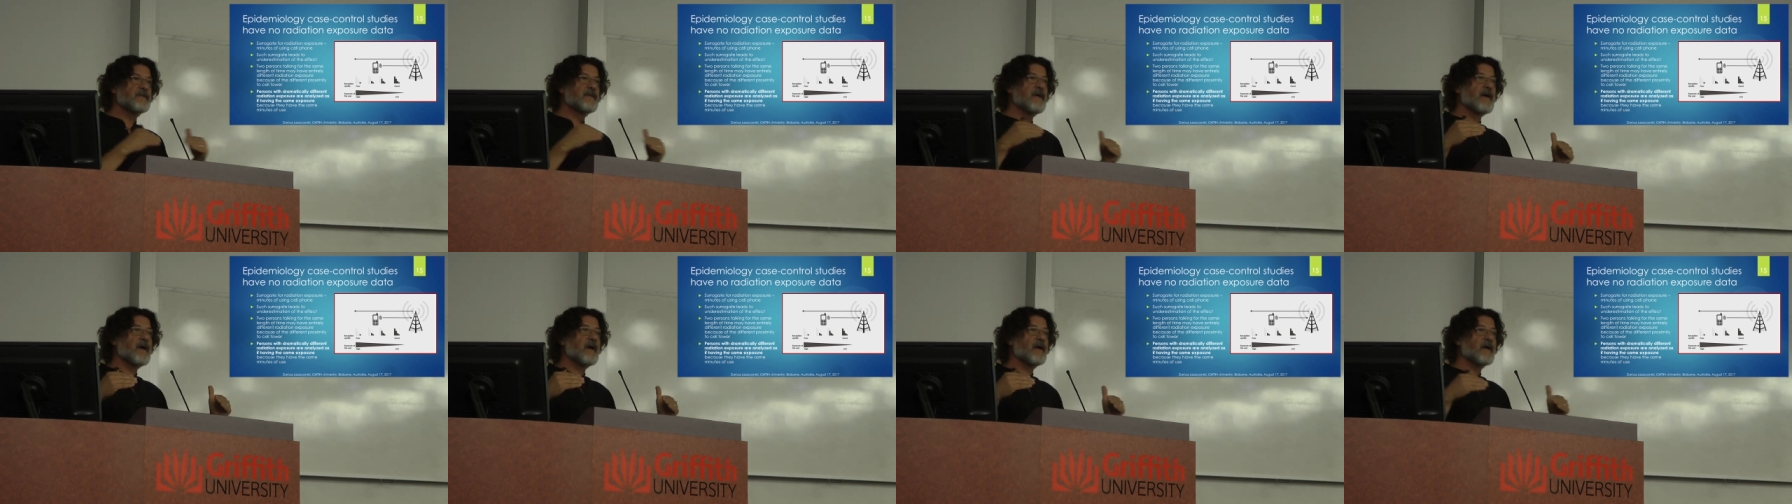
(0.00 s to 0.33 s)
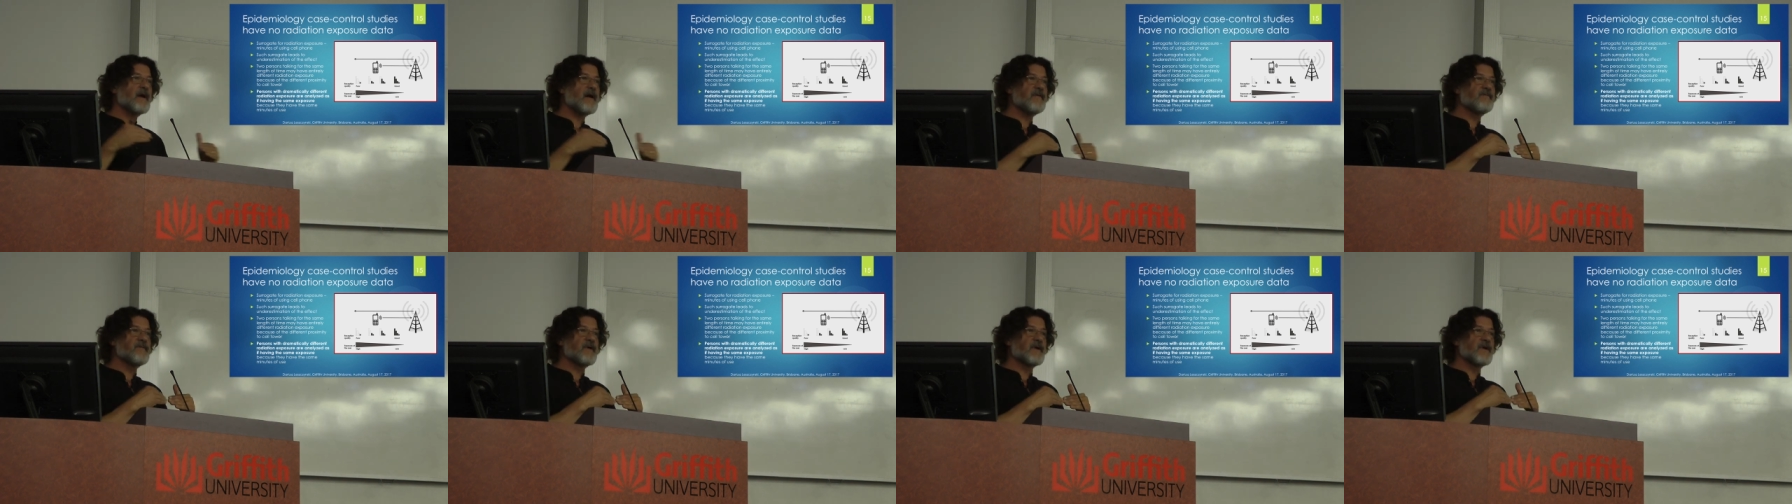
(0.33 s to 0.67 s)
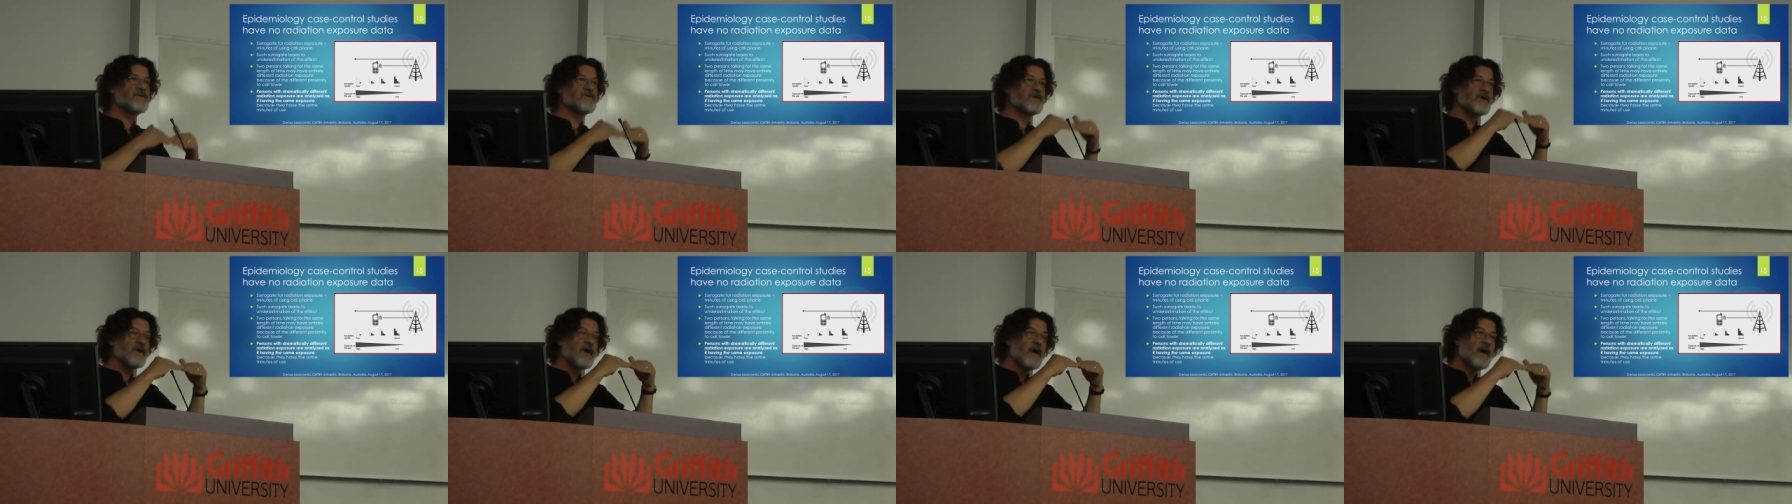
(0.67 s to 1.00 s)
And they are
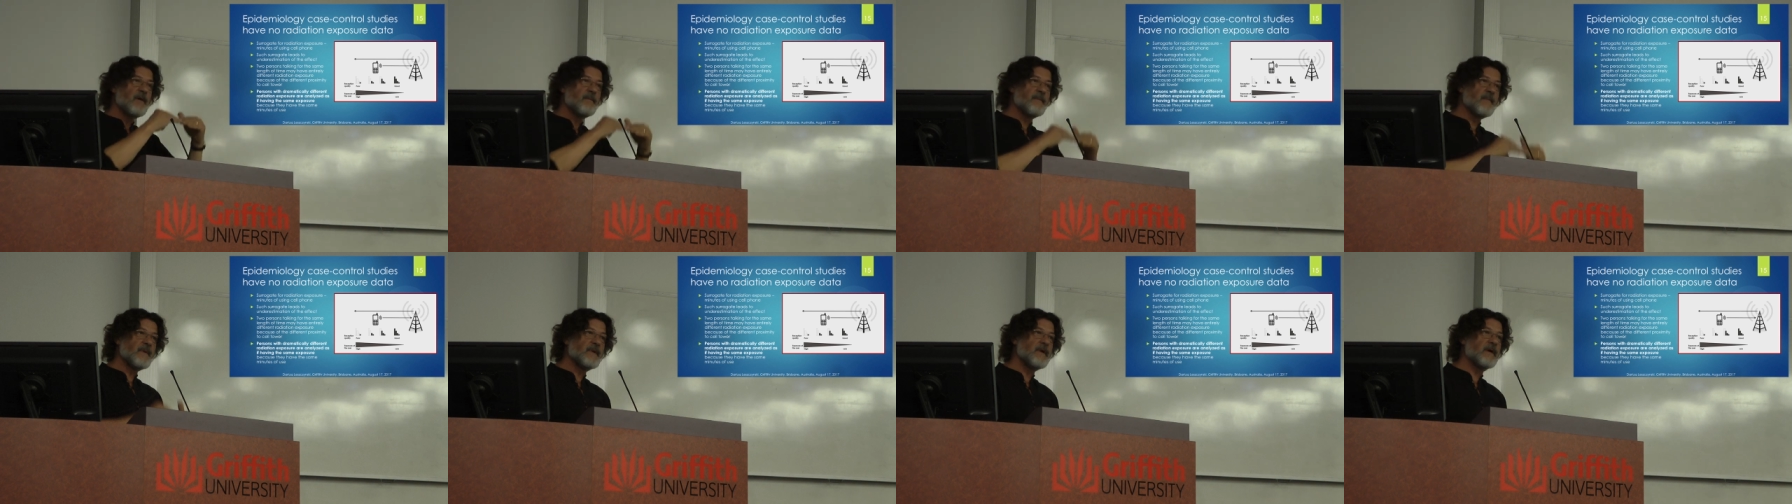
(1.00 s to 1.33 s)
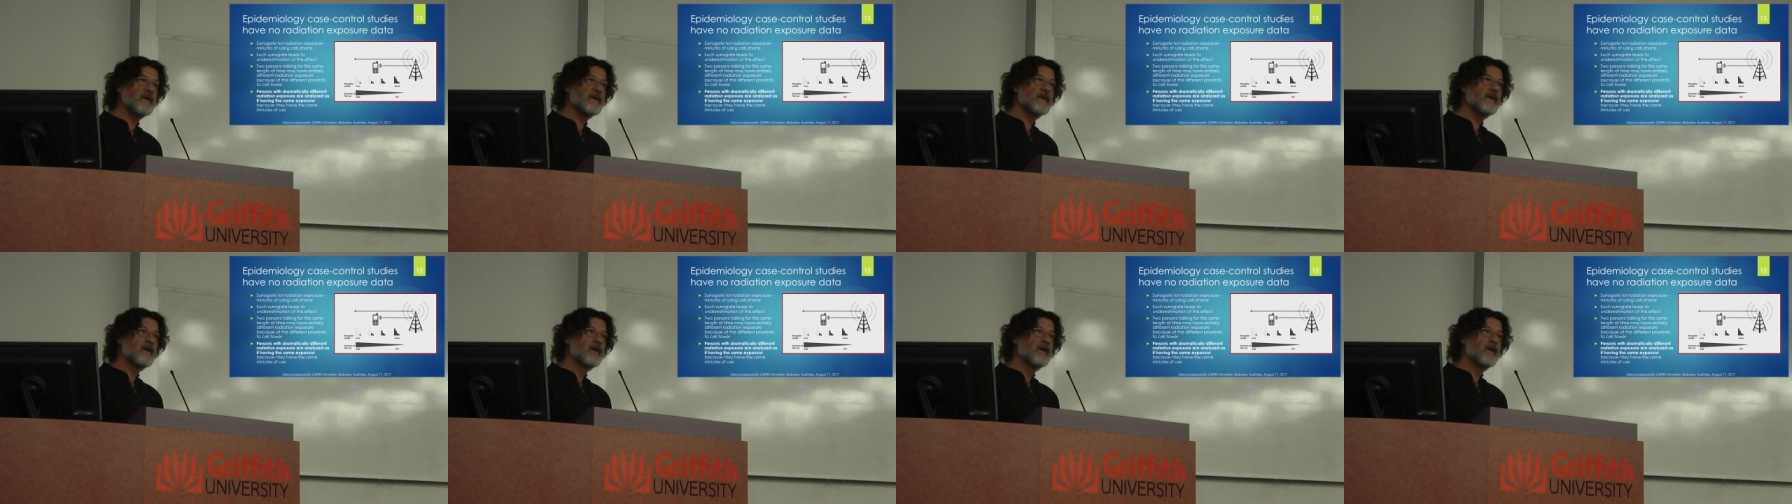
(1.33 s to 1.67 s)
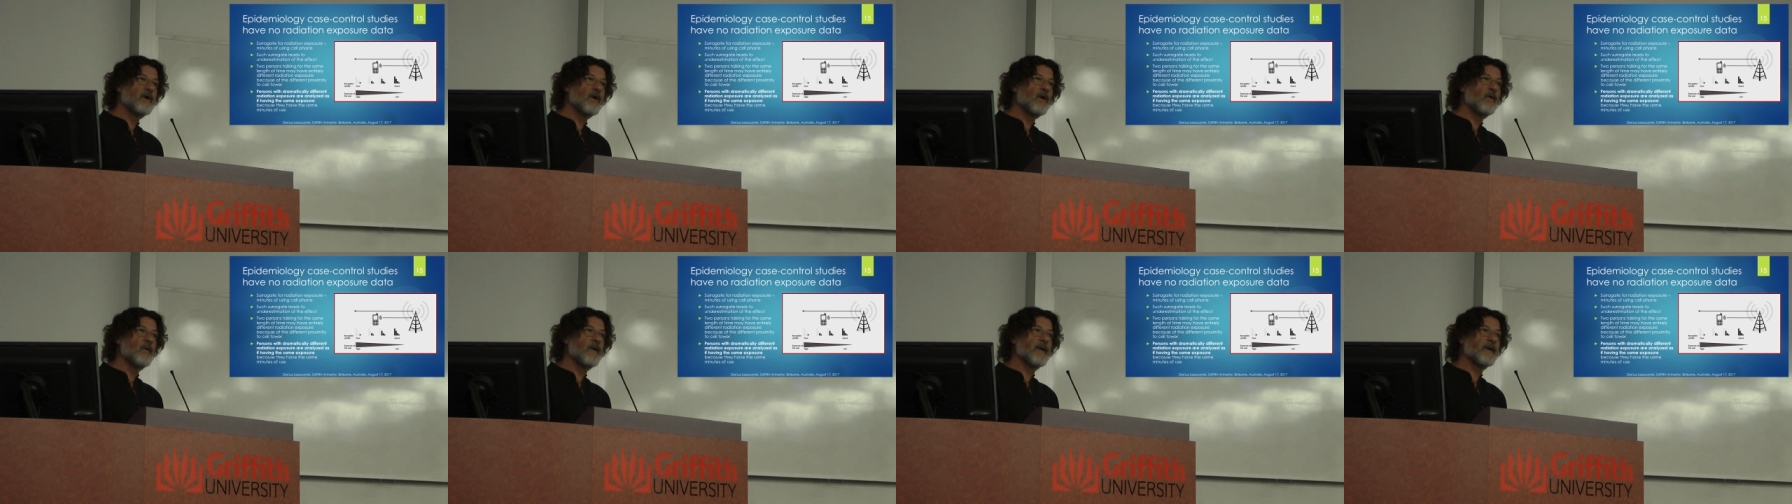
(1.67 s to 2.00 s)
averaging, meaning
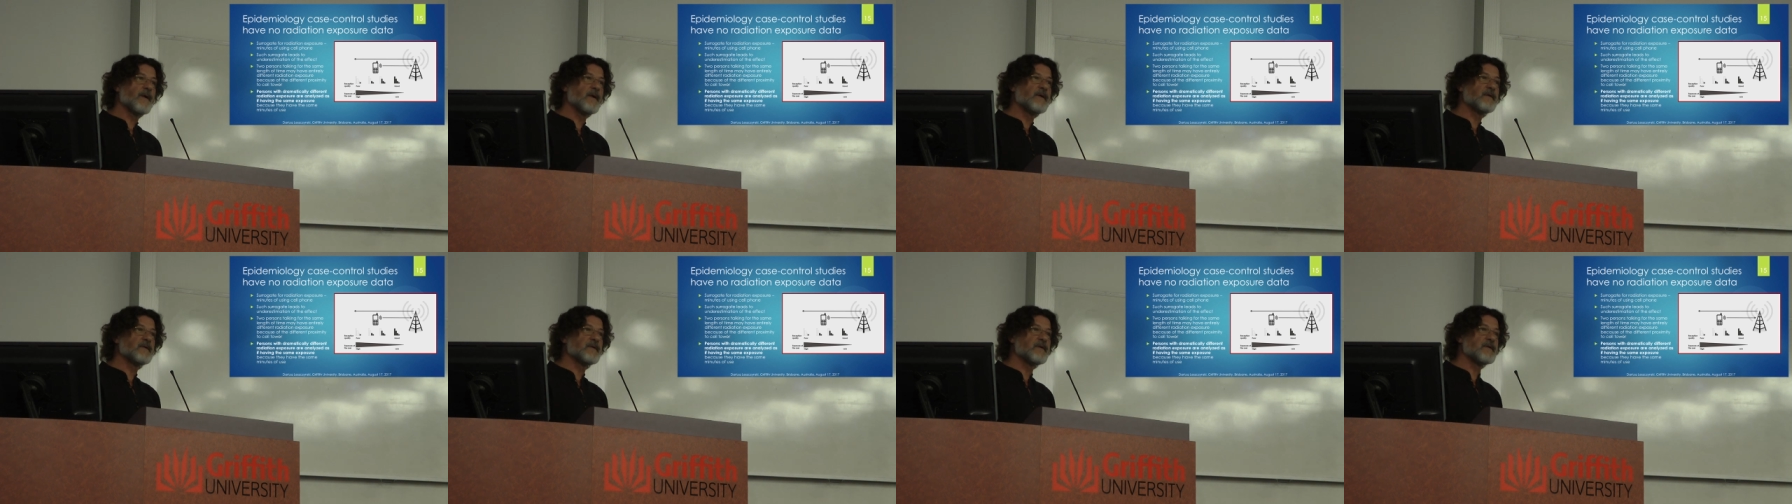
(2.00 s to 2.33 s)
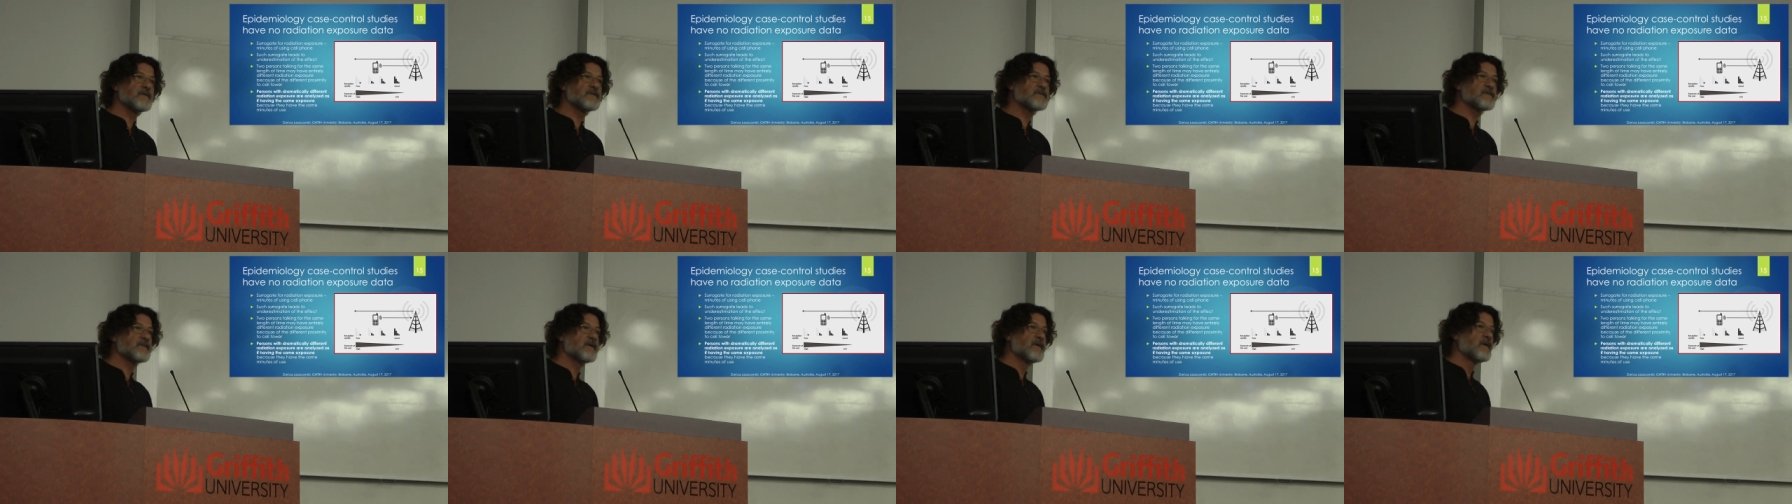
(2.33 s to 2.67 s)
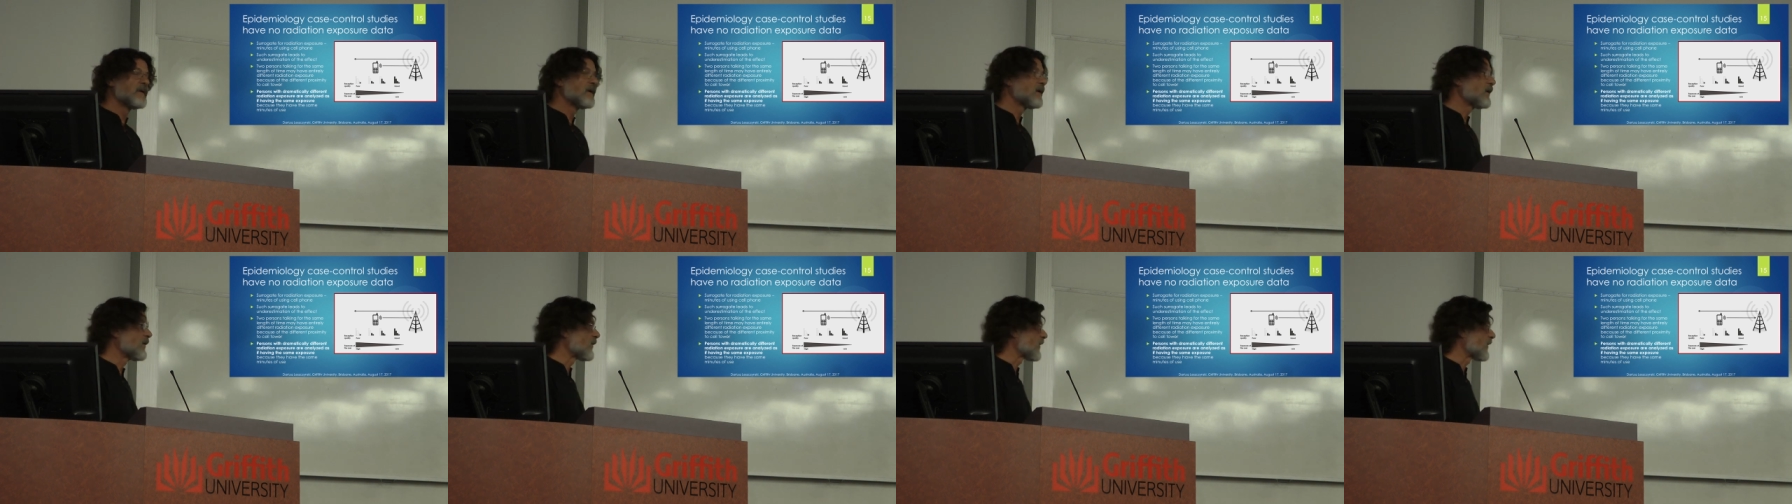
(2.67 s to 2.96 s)
lowering this